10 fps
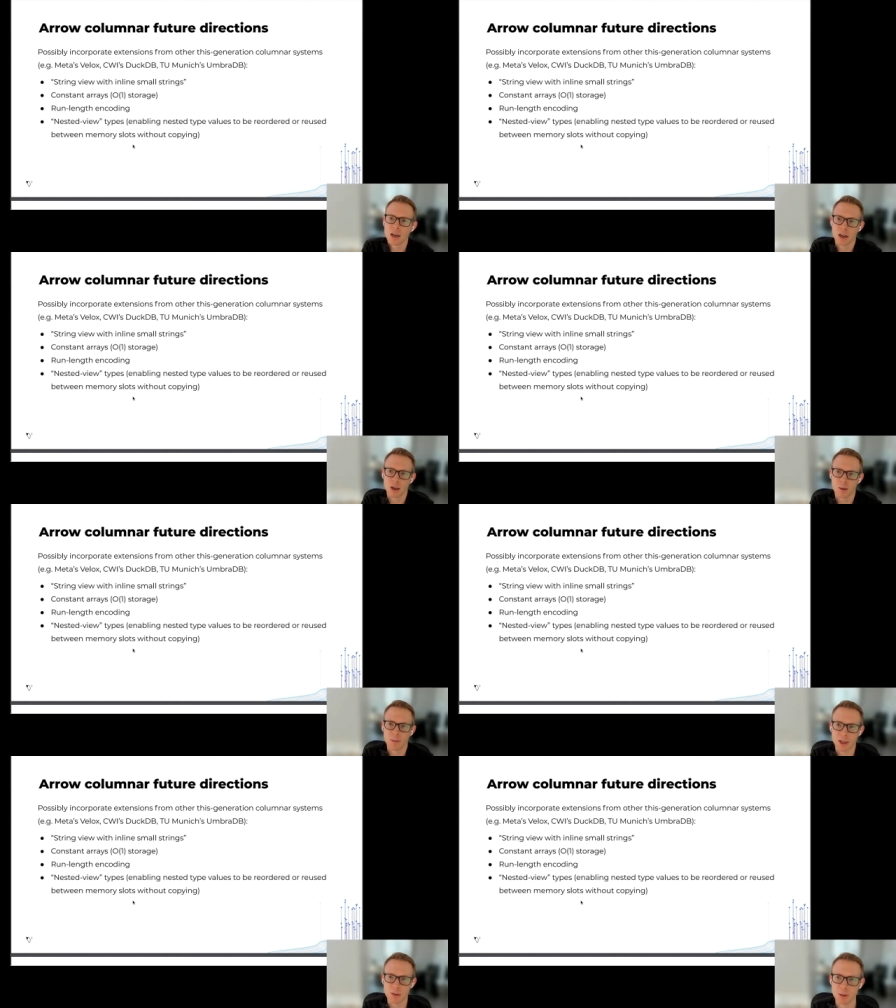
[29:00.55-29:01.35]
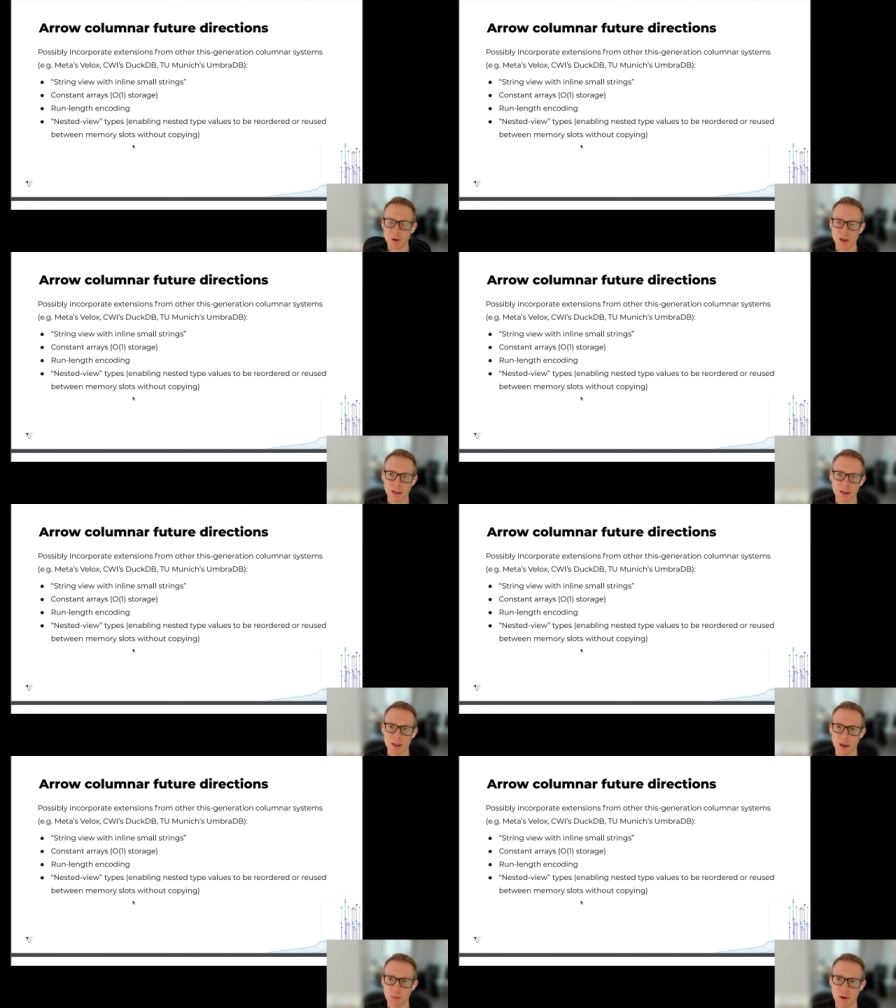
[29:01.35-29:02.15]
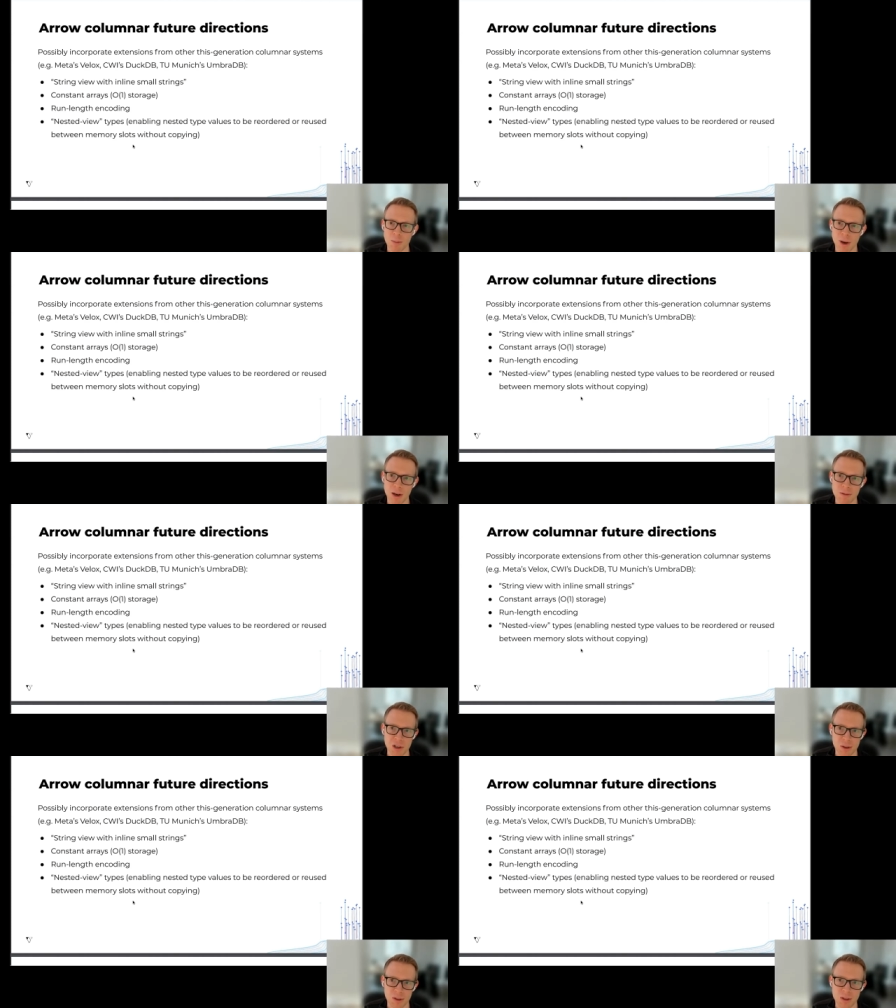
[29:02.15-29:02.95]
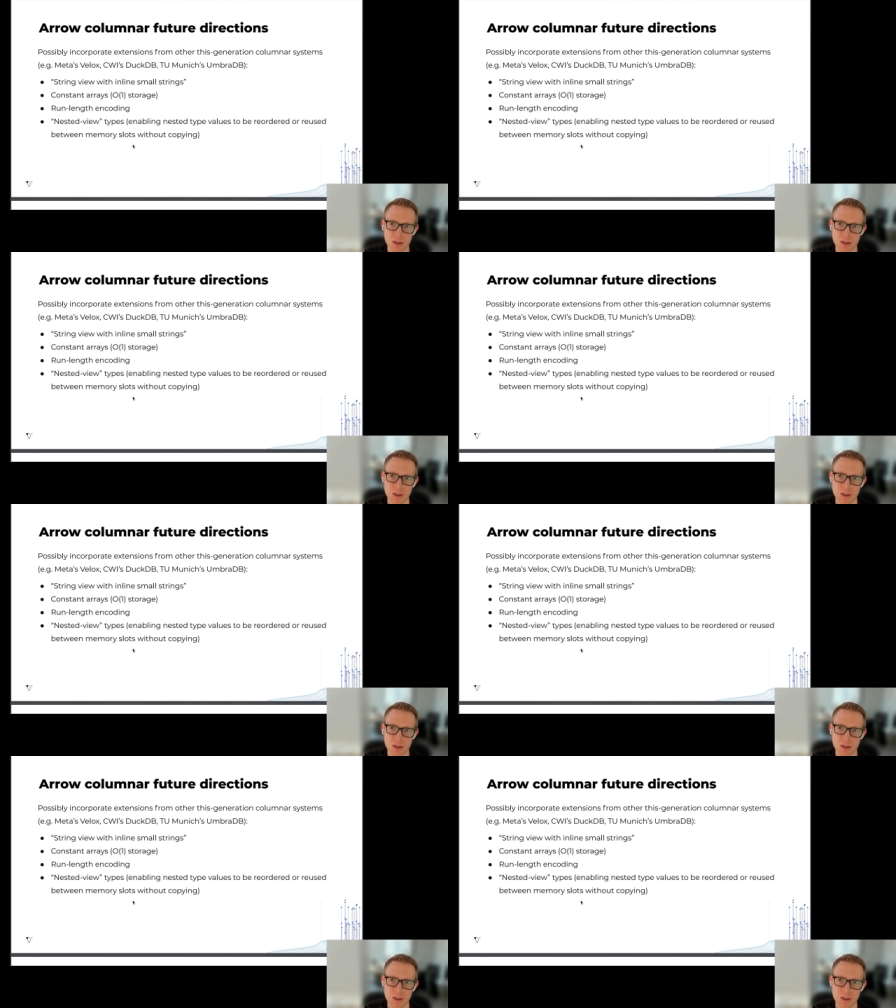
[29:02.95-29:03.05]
um, that can be pretty you know pretty beneficial in